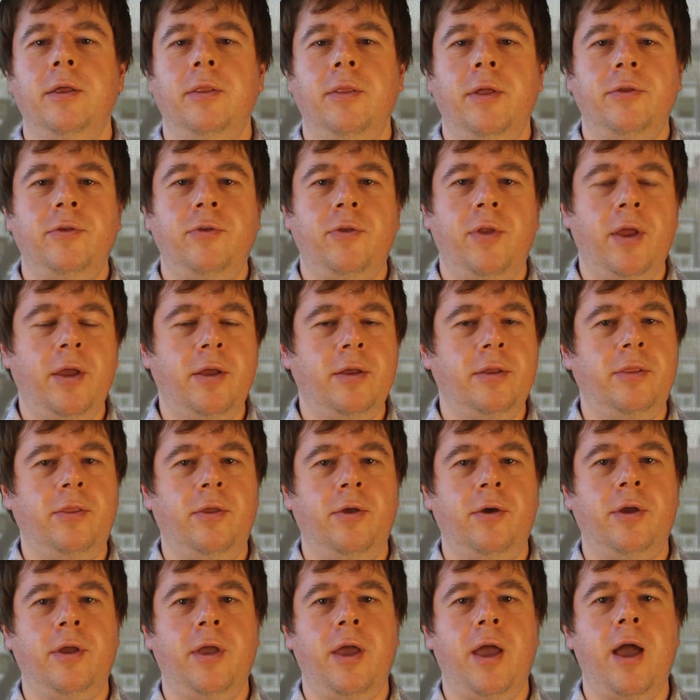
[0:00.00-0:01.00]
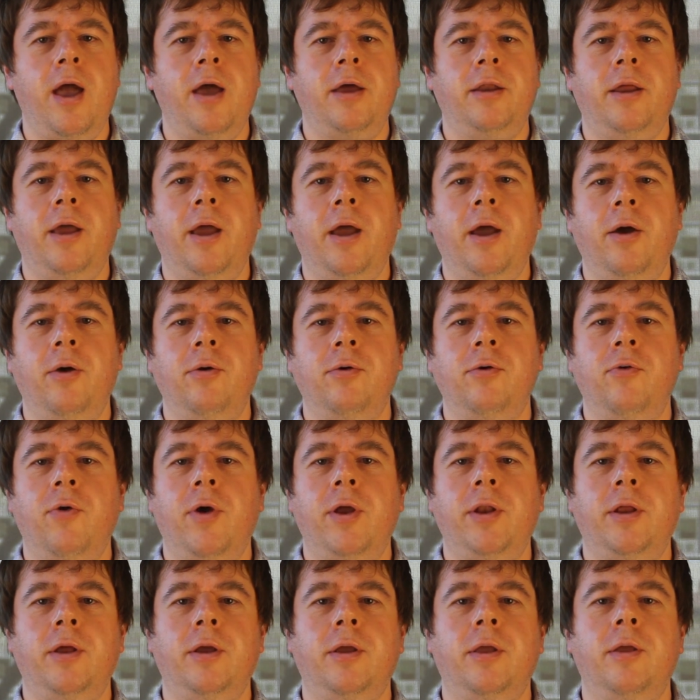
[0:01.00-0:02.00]
let's take a look at how
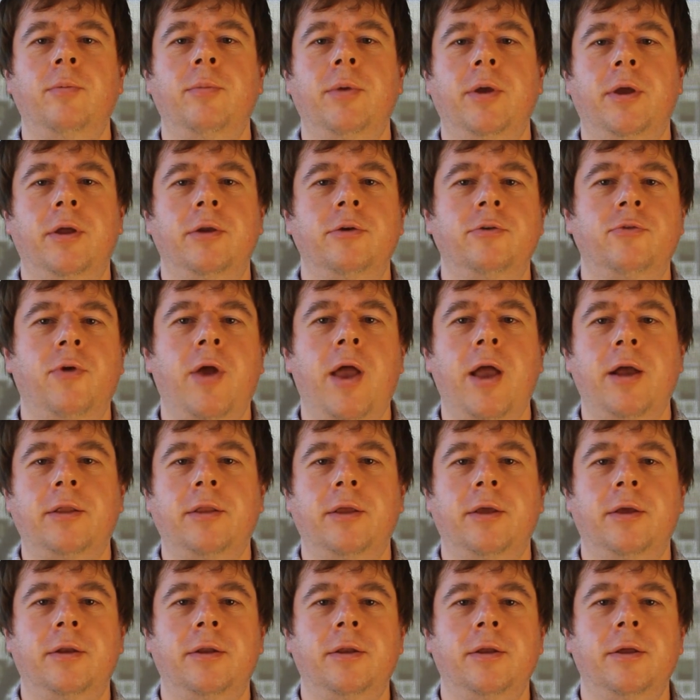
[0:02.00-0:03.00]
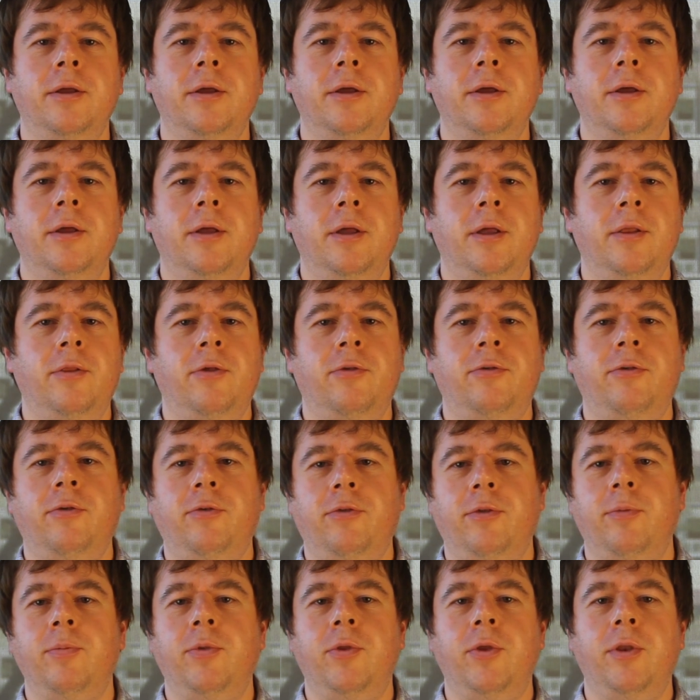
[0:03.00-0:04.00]
credit can be contracted in the
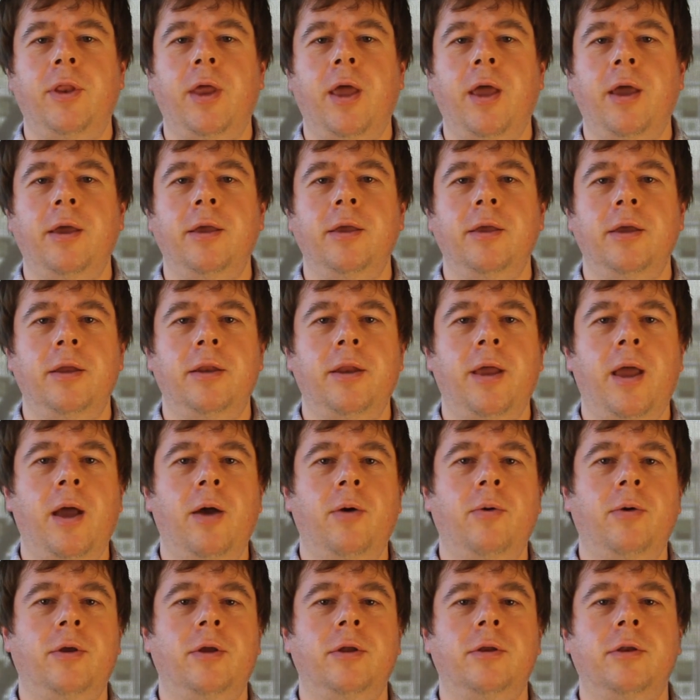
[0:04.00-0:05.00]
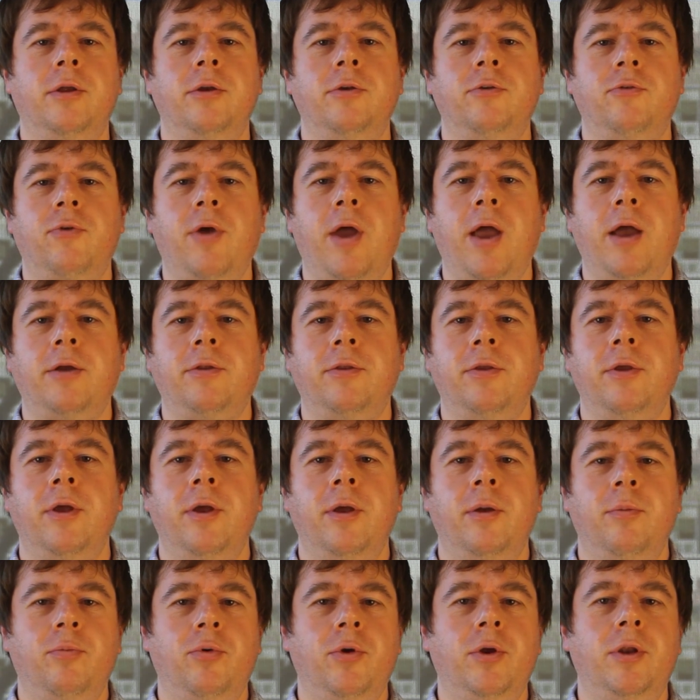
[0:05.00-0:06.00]
system today and how it could contract
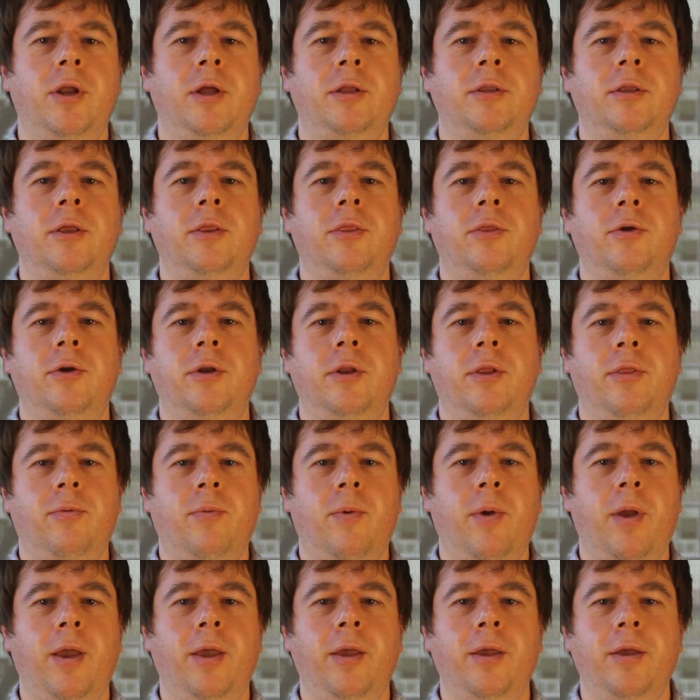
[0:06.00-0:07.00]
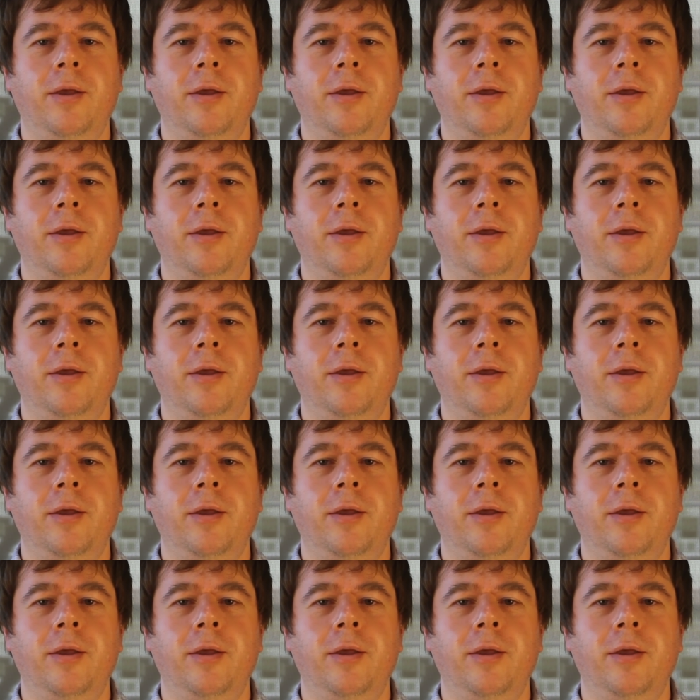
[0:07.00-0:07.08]
pre-1933.